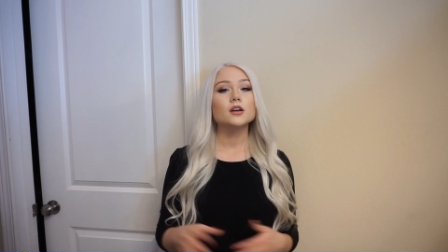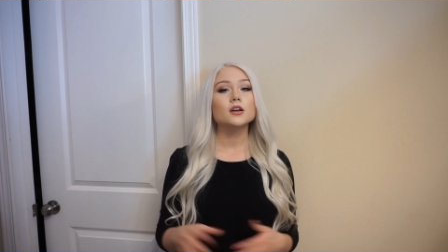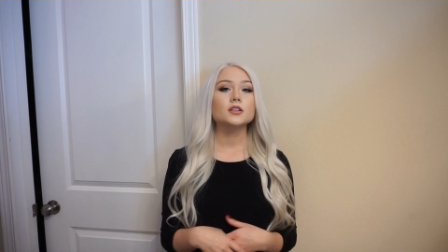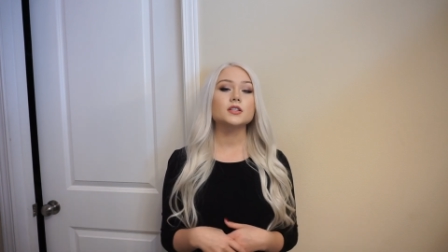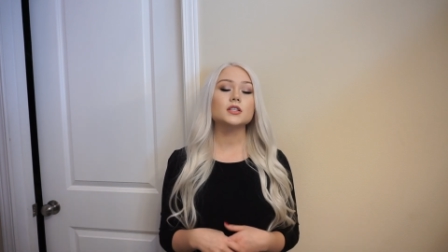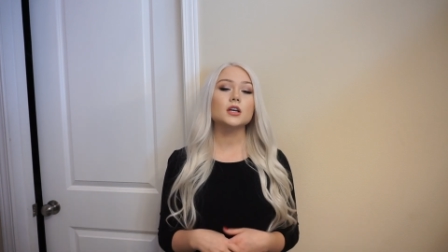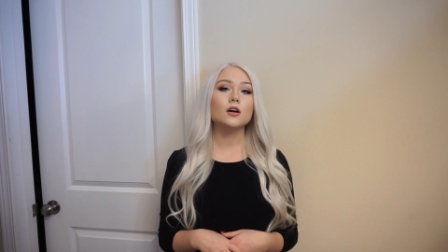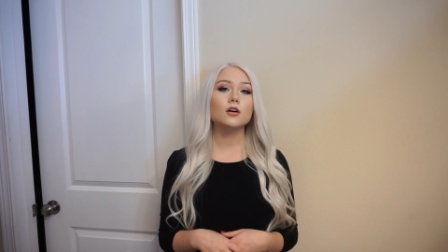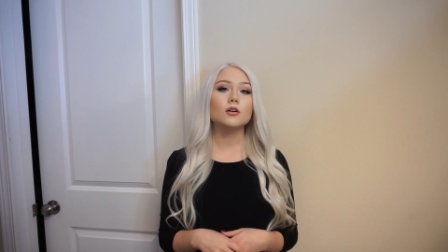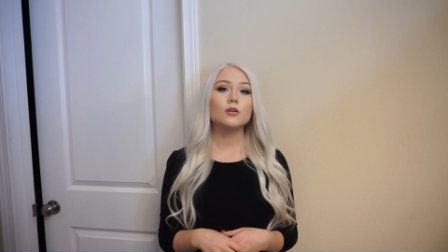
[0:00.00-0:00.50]

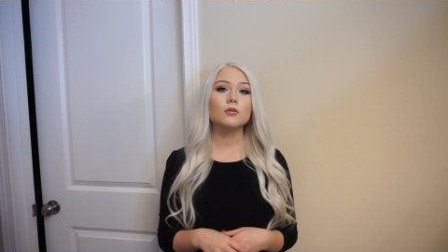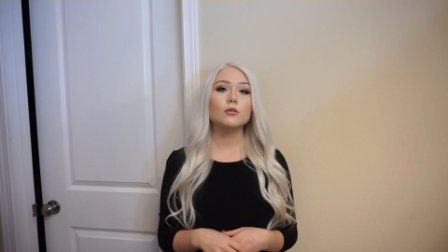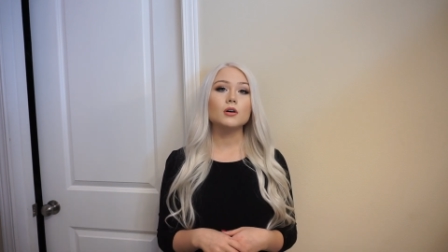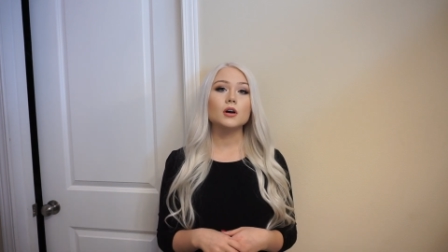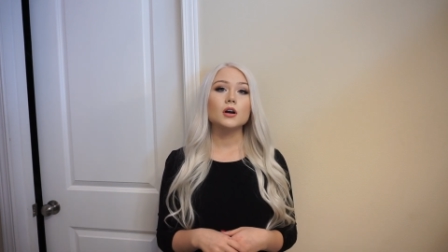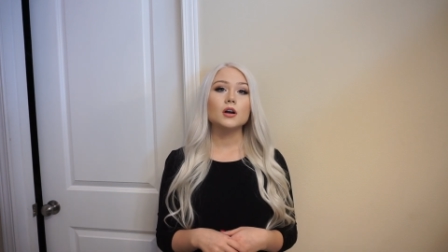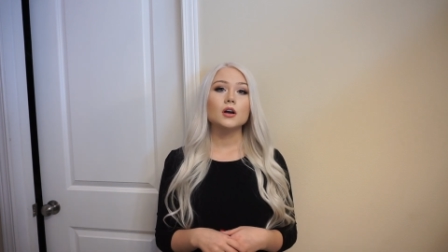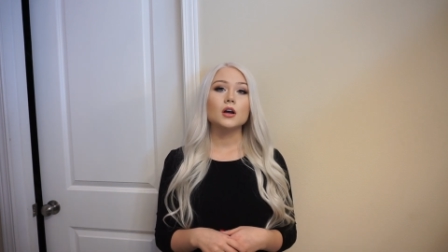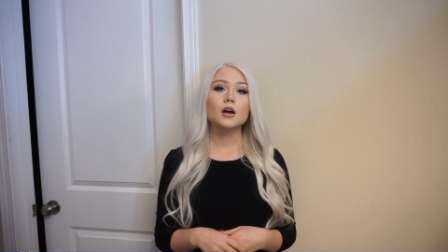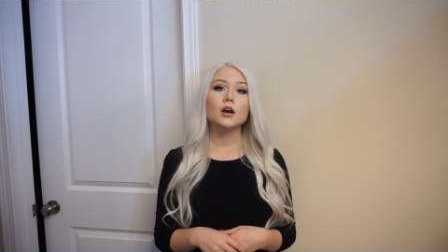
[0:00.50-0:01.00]

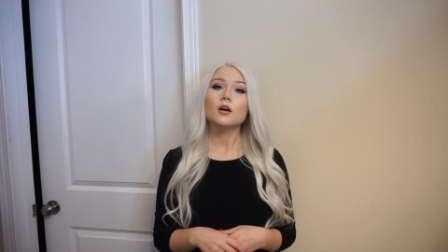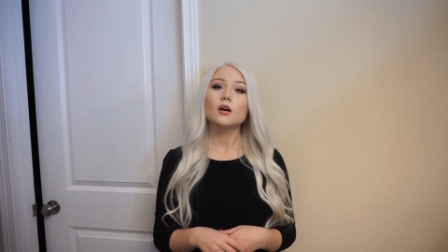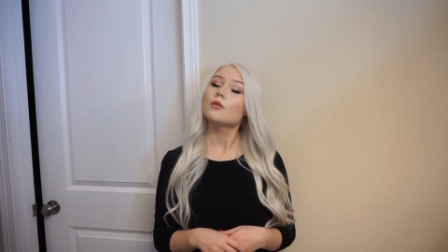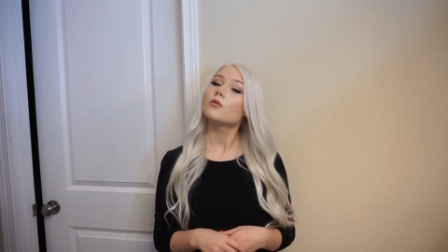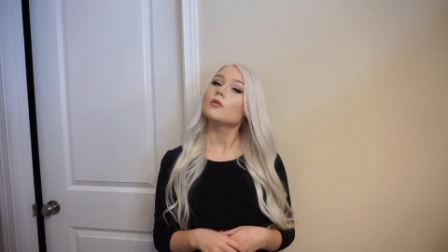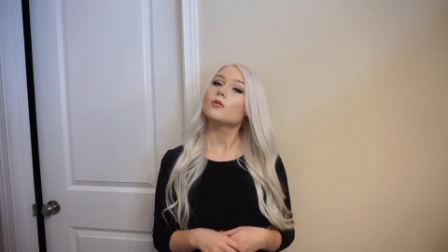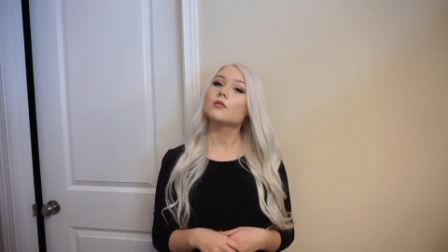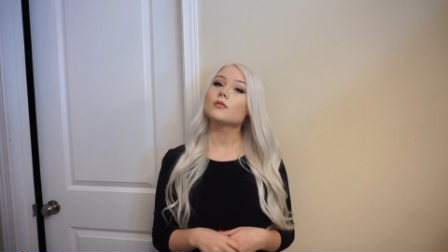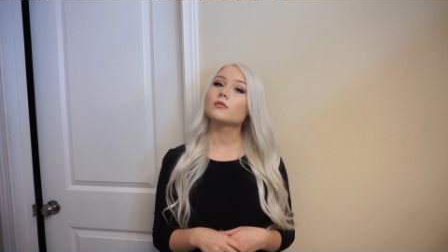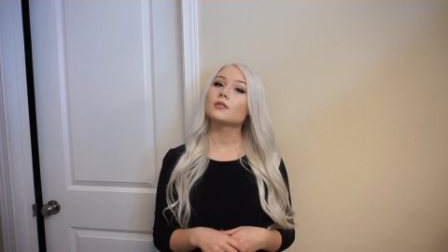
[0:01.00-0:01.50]
So
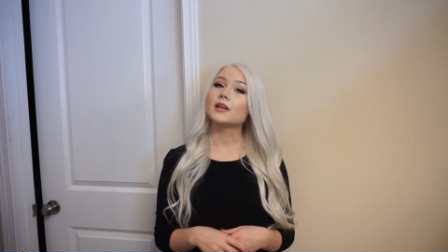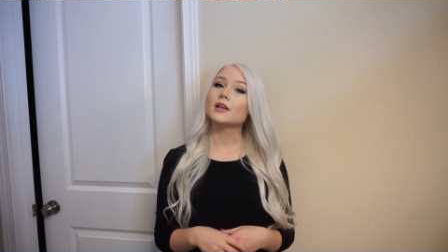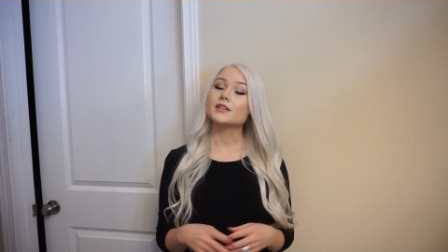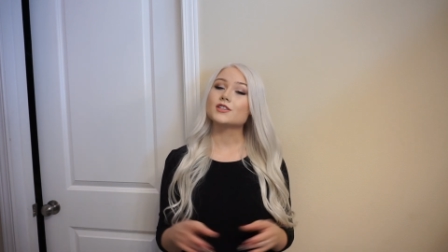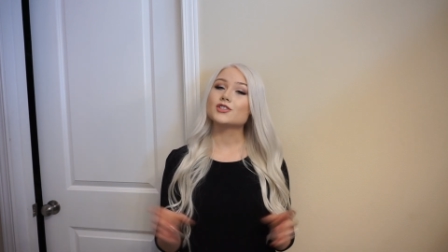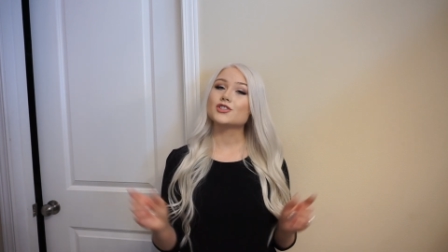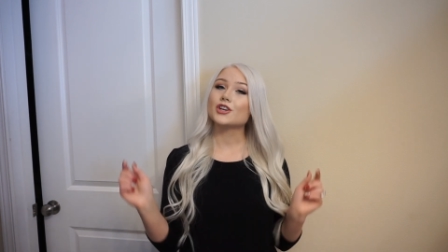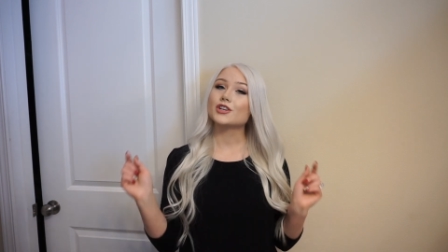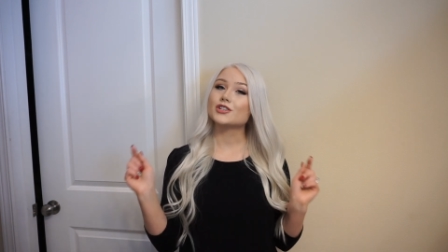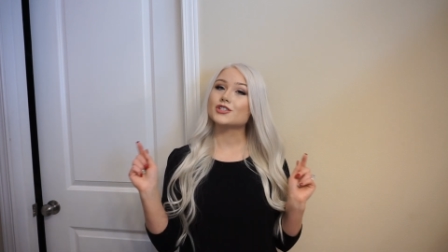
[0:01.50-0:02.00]

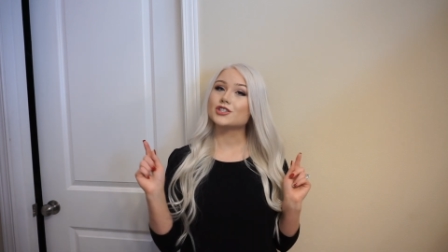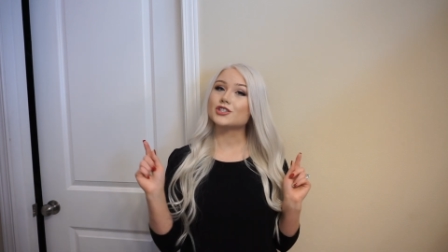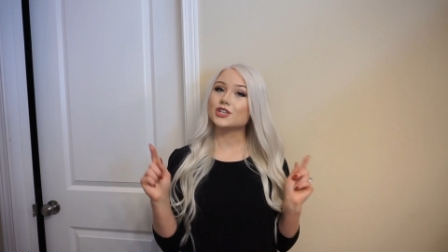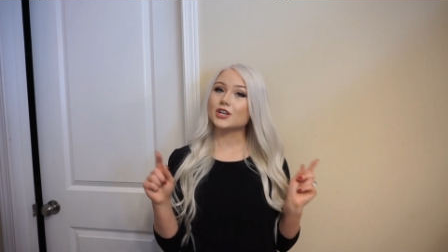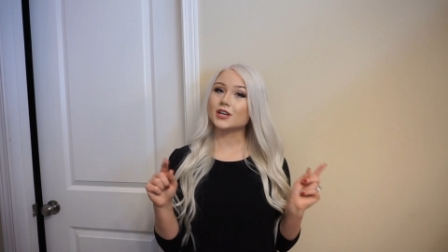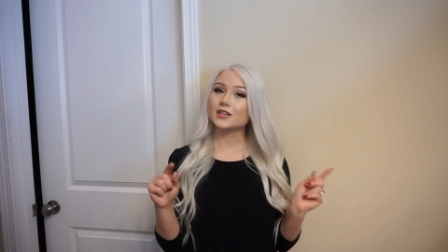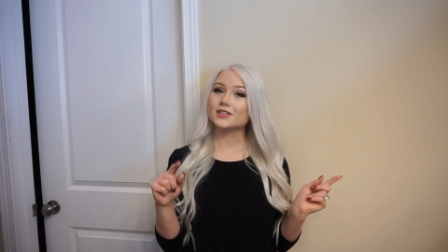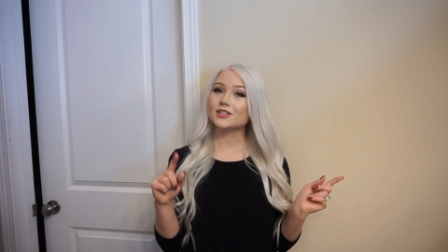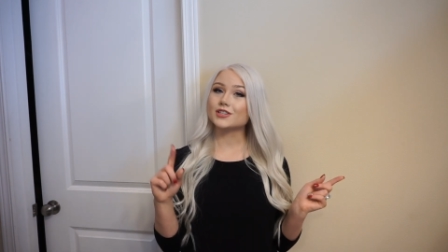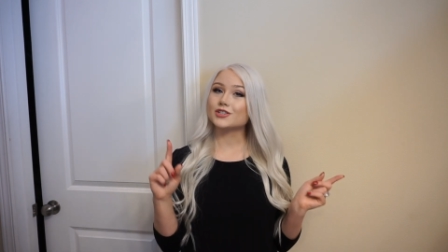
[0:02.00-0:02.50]
let's
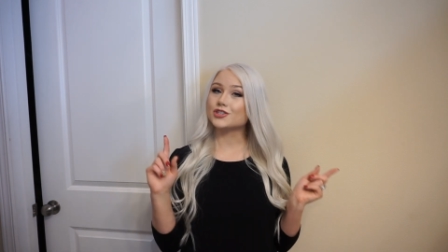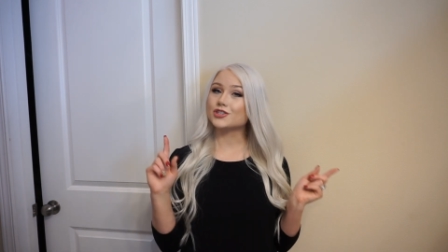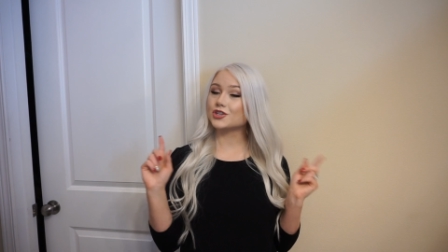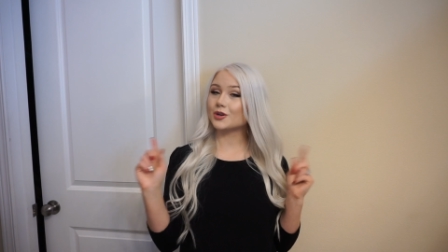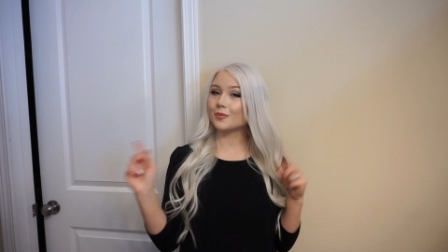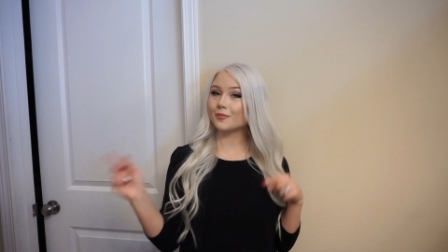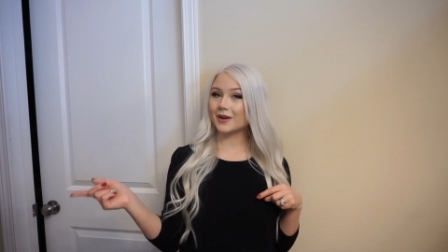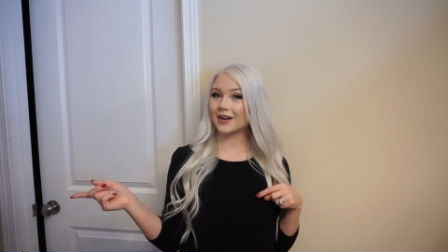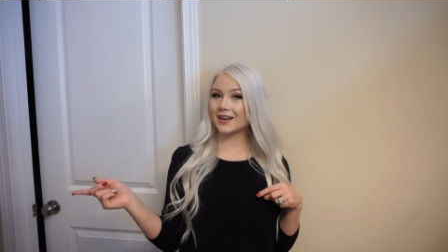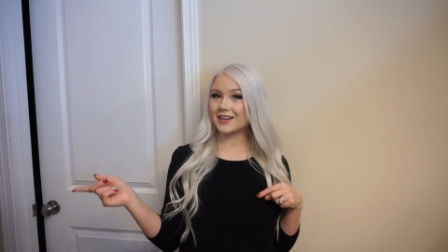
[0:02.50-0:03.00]
just
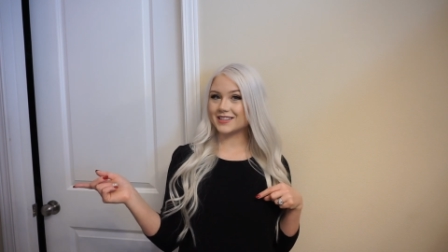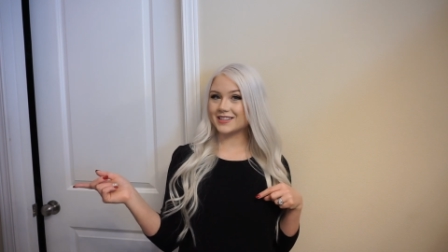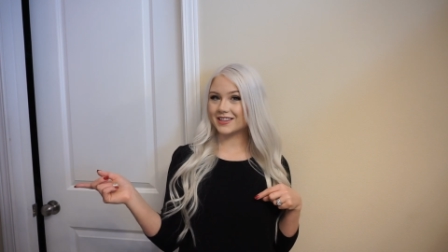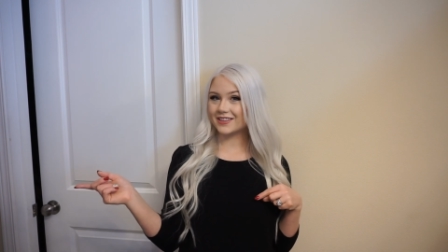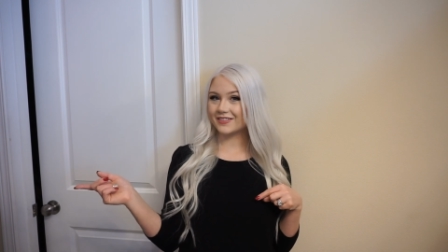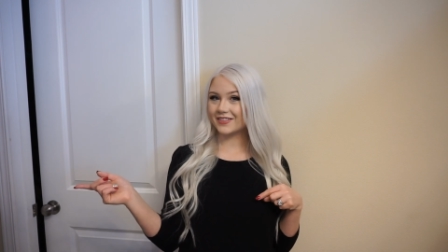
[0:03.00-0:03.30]
jump right into the